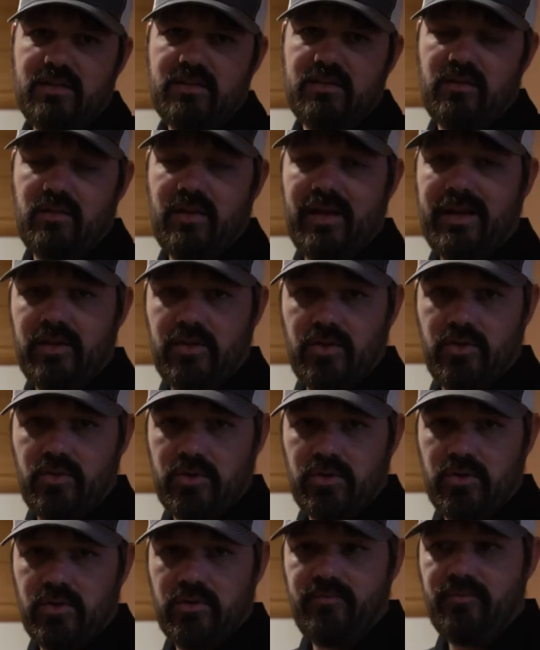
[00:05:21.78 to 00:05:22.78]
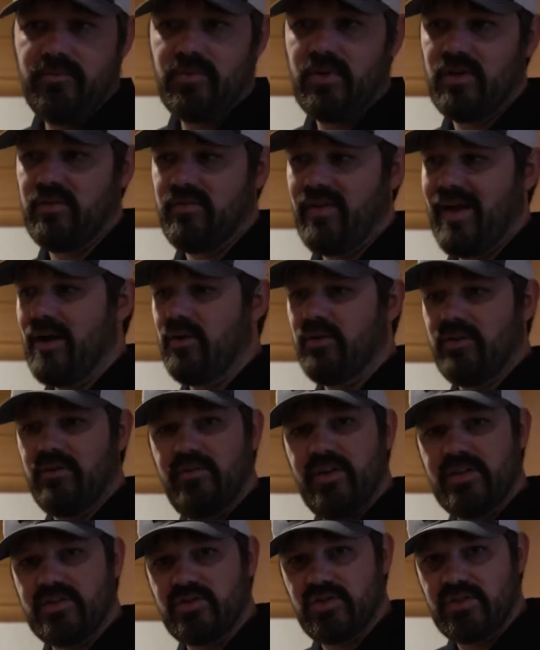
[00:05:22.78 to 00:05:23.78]
the landowner of how an
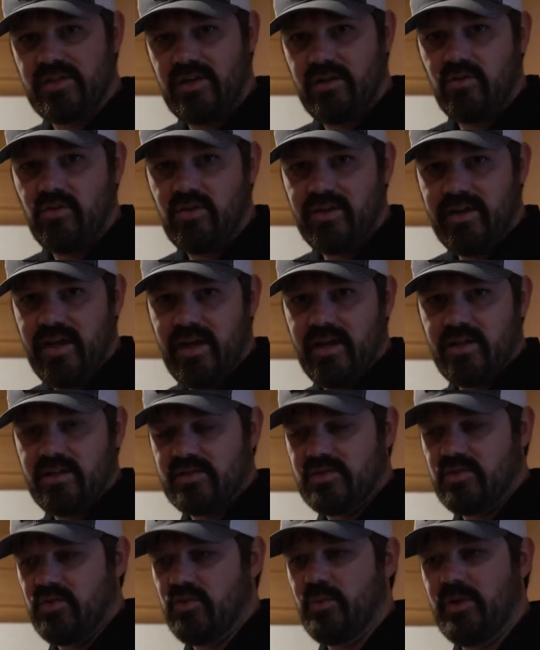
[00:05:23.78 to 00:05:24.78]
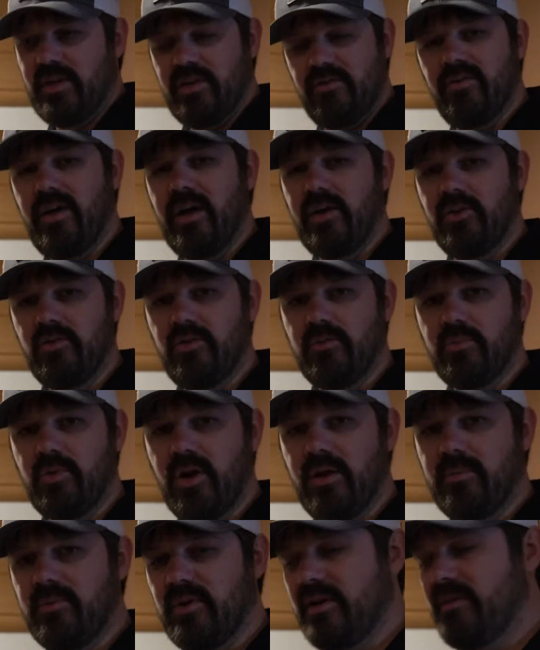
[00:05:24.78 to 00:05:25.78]
investor is going to look at it so that we can value the
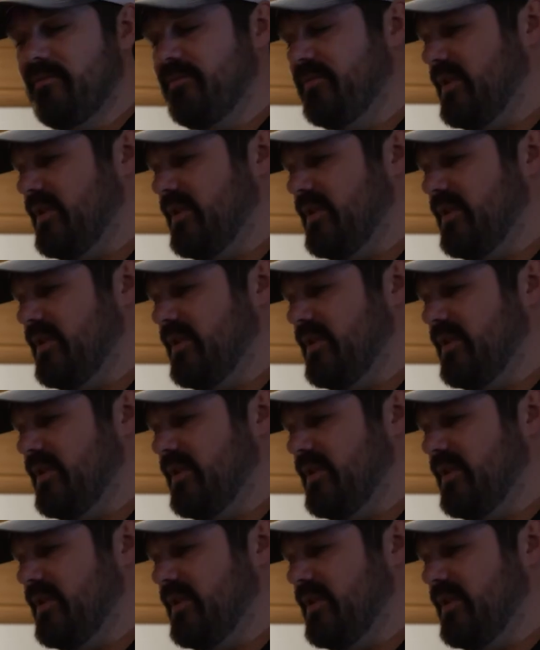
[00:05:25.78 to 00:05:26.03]
property.